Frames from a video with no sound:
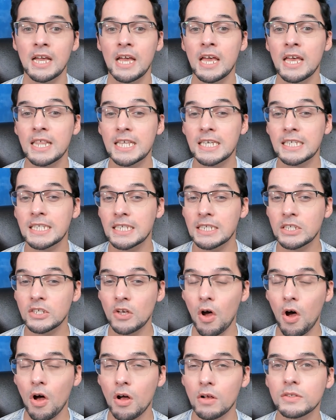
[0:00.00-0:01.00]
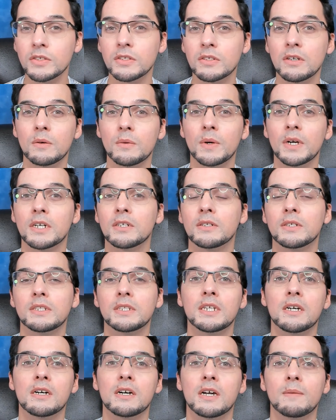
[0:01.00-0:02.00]
This is also a good
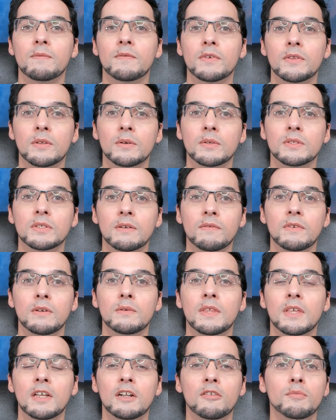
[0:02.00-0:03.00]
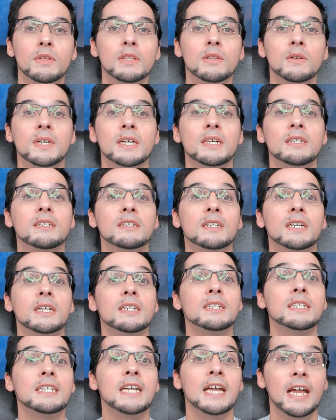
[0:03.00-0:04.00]
time for those of you that have been looking to
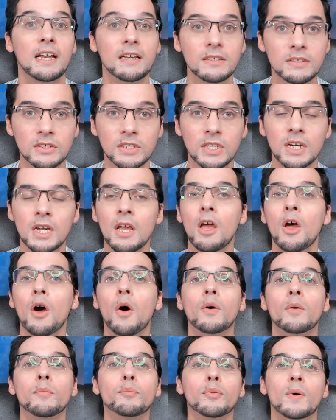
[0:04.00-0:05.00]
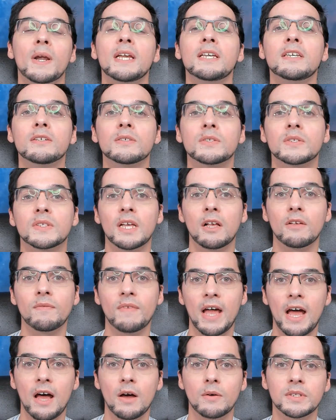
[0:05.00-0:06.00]
contest or break yourself
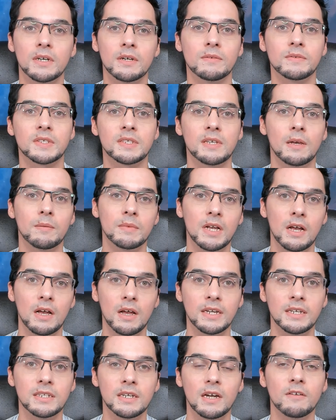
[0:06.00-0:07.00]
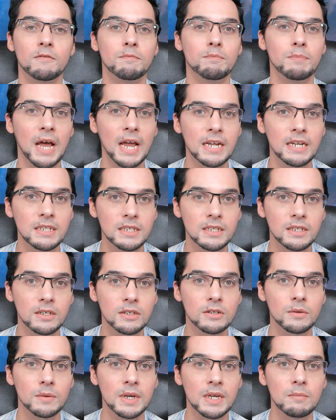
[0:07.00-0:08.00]
out of some kind of binding
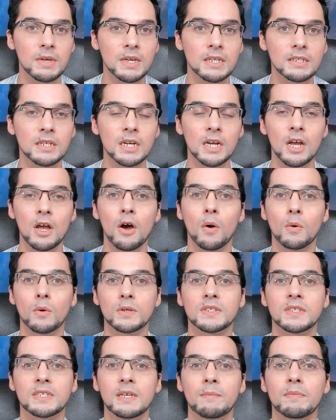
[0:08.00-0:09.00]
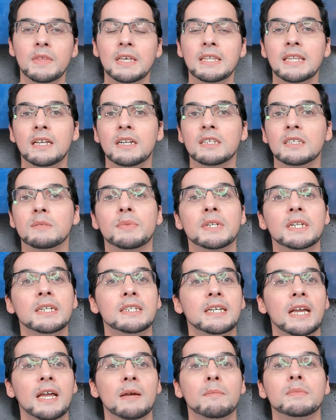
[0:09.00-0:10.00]
agreement or something that has been
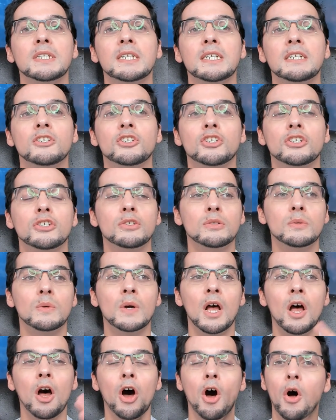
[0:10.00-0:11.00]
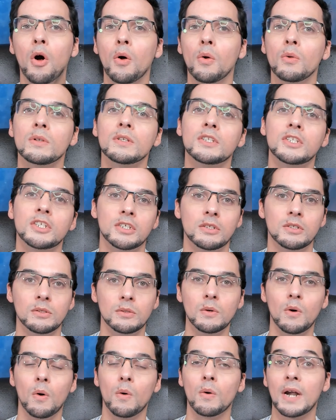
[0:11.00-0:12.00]
attempting to hold you
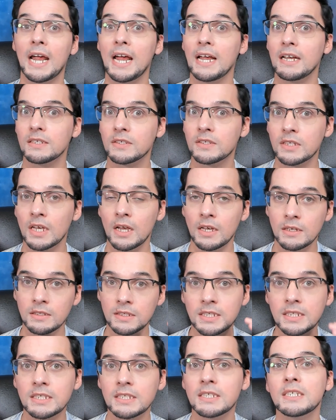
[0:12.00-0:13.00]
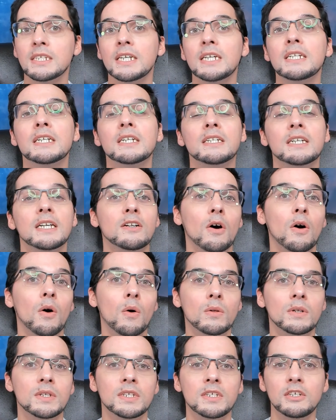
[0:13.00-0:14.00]
or has succeeded in
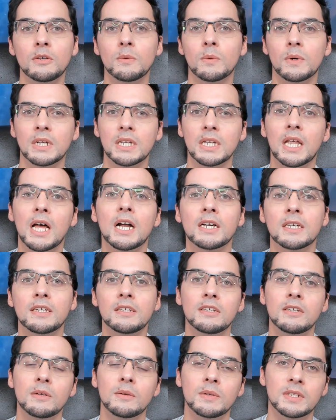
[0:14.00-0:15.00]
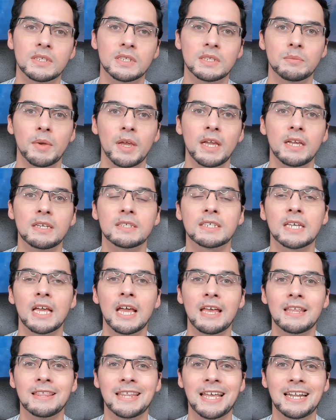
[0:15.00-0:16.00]
holding you or locking you in a space
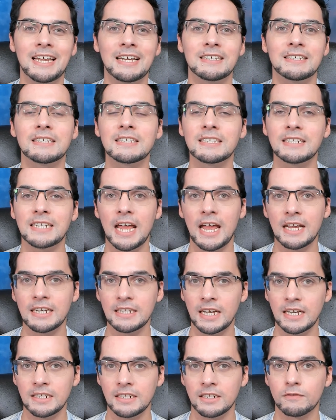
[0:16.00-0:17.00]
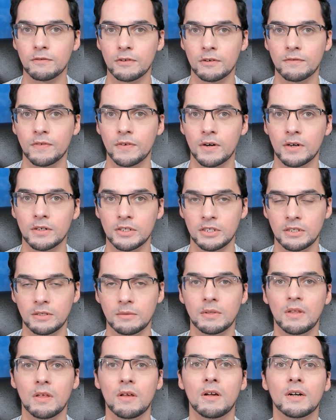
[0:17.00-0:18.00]
that has stagnated for far too
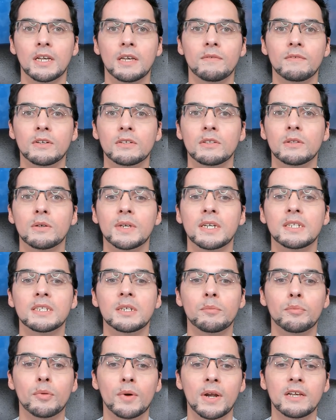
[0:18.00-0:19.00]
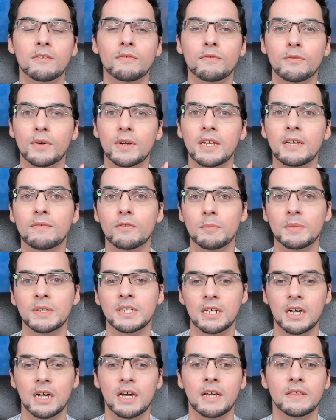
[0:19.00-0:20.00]
long. If you're looking to break free from a
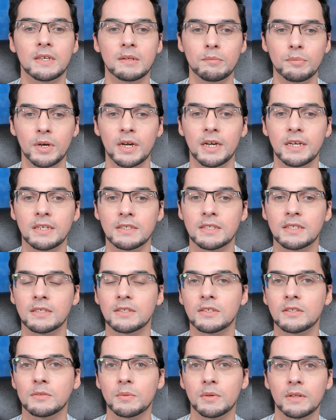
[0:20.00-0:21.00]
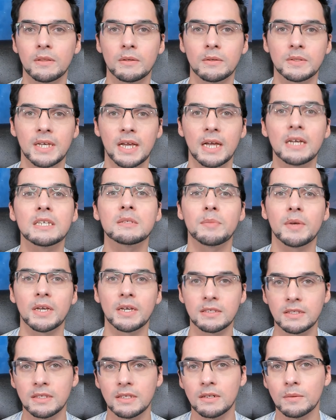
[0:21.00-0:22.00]
tie that binds, this is one of those
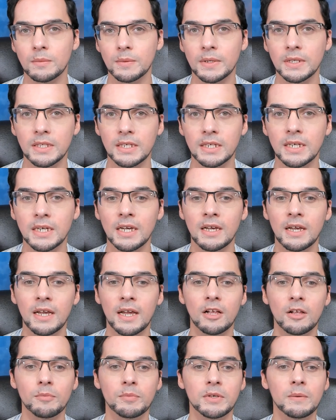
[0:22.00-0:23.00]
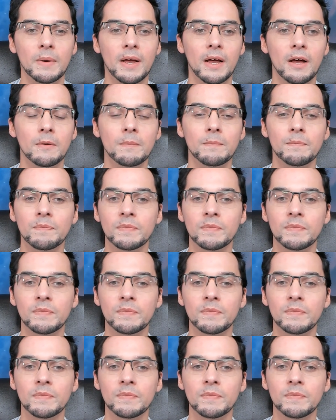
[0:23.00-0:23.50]
aspects that'll really help you out.